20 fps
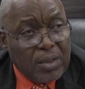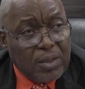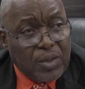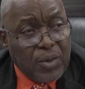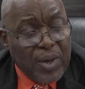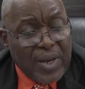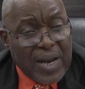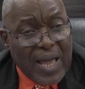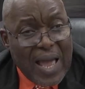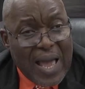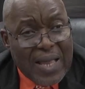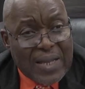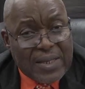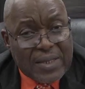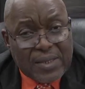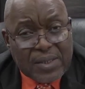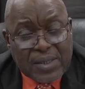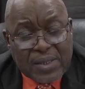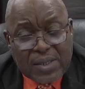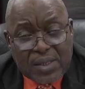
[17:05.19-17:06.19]
to
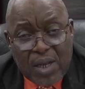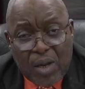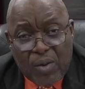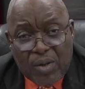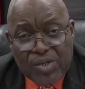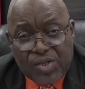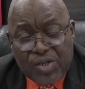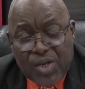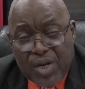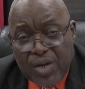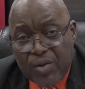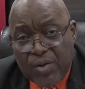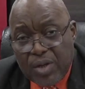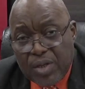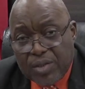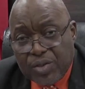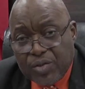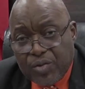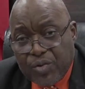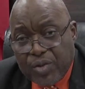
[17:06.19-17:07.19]
enhance our
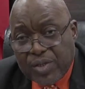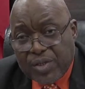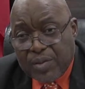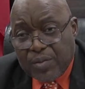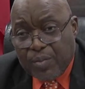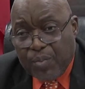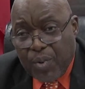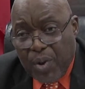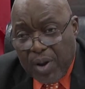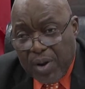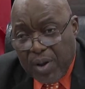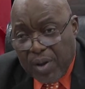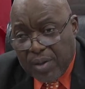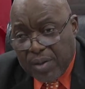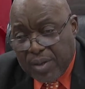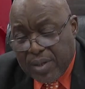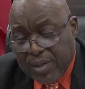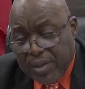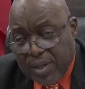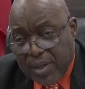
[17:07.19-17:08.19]
general tourism
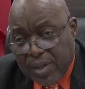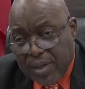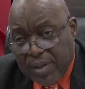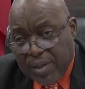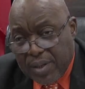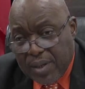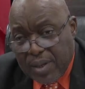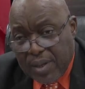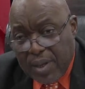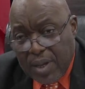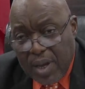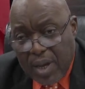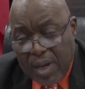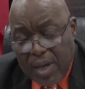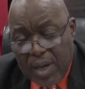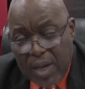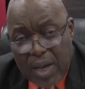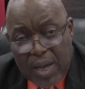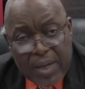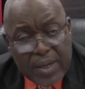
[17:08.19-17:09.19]
product
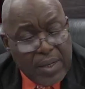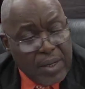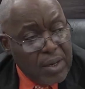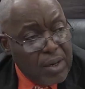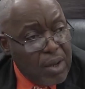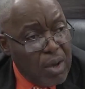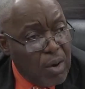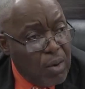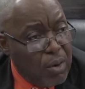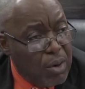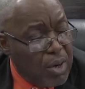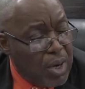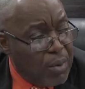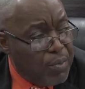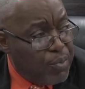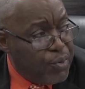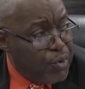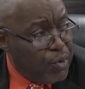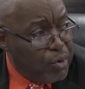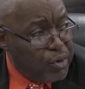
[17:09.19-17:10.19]
and our
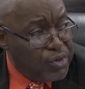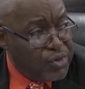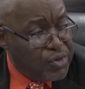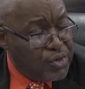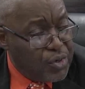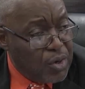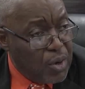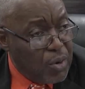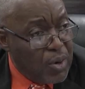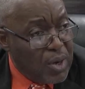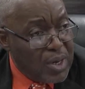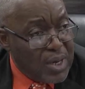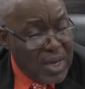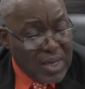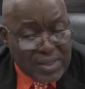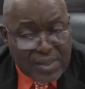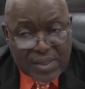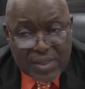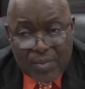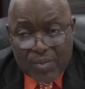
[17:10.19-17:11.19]
approach to our
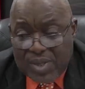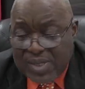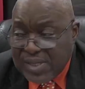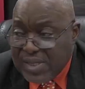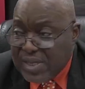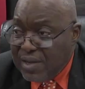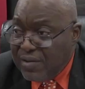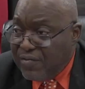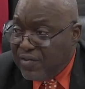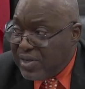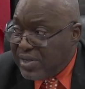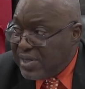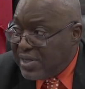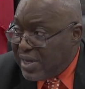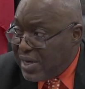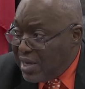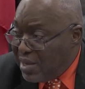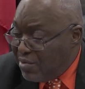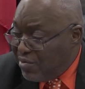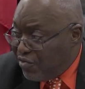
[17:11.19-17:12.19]
customer service
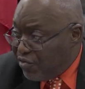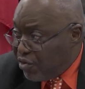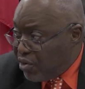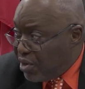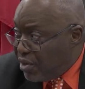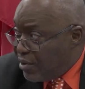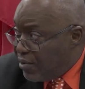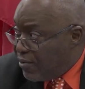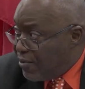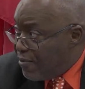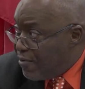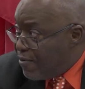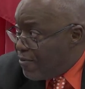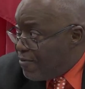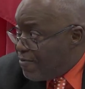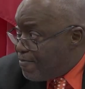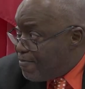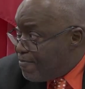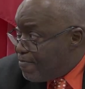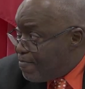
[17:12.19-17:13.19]
delivery,
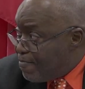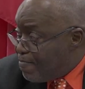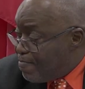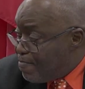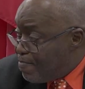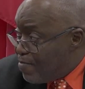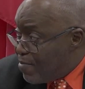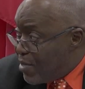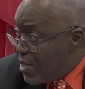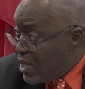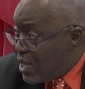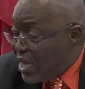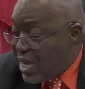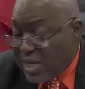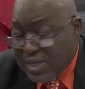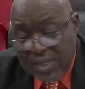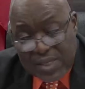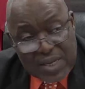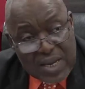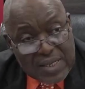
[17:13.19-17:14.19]

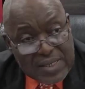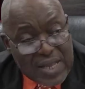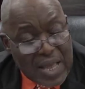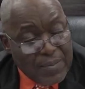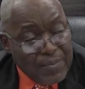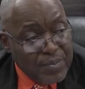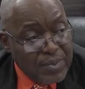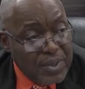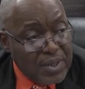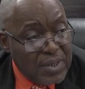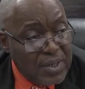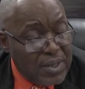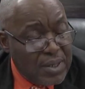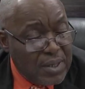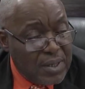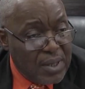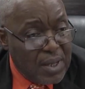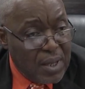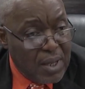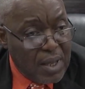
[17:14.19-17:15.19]
because it has happened
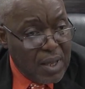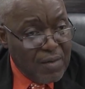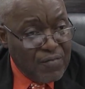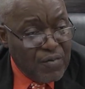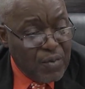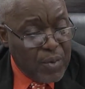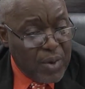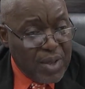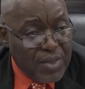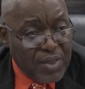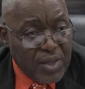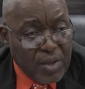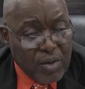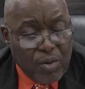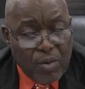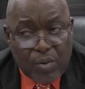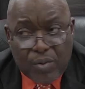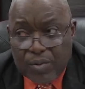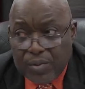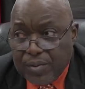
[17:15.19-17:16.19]
everywhere they
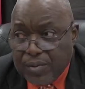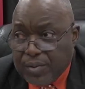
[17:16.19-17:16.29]
go,